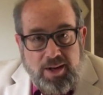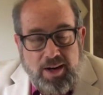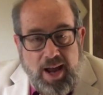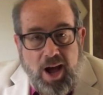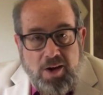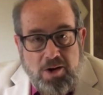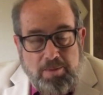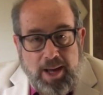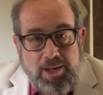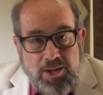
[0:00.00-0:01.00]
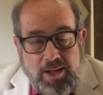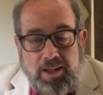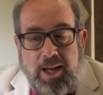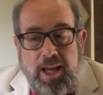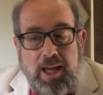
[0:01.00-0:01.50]
now you're
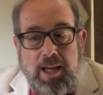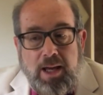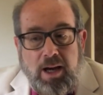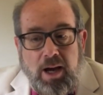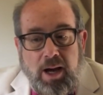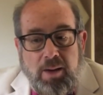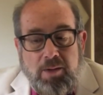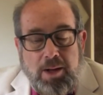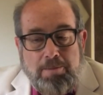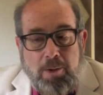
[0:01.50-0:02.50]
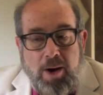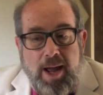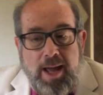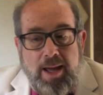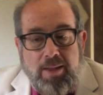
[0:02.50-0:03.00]
basically
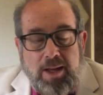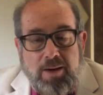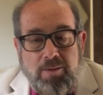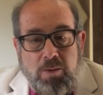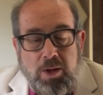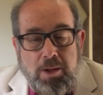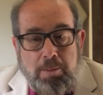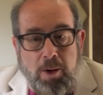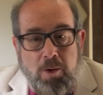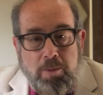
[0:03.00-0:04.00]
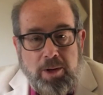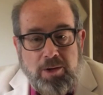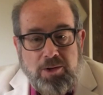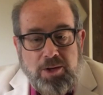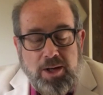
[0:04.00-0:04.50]
praying that when the Pope
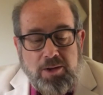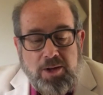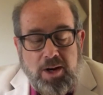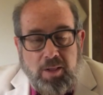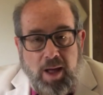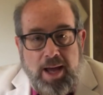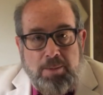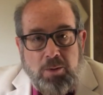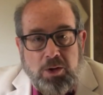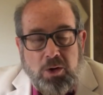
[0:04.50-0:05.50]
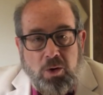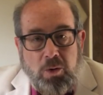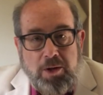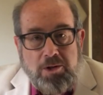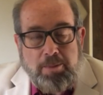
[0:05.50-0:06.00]
is in alignment with the
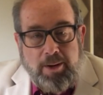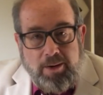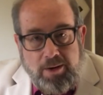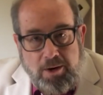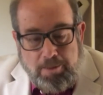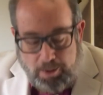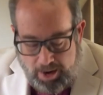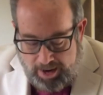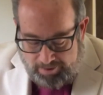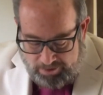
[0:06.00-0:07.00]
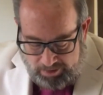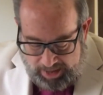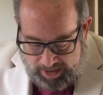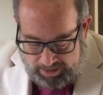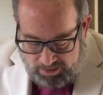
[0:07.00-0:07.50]
Holy Spirit, you're praying for
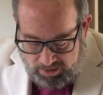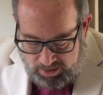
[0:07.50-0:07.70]
that.